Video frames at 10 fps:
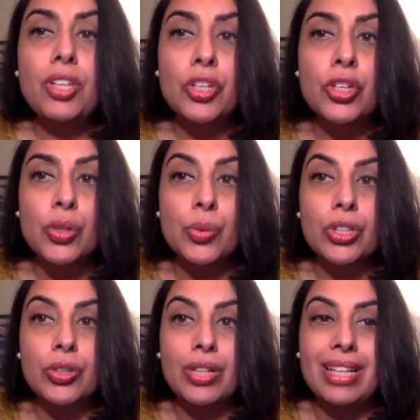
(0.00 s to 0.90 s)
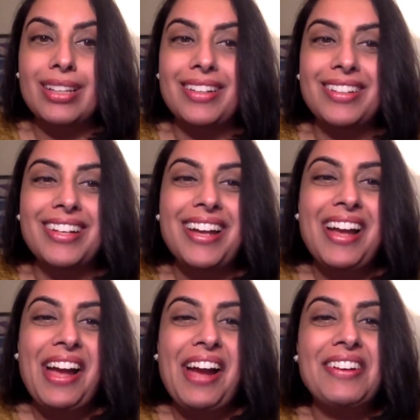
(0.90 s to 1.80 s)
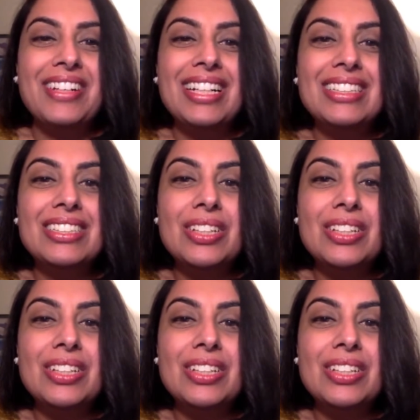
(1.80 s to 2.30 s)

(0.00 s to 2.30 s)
you're going to work through that later. All right.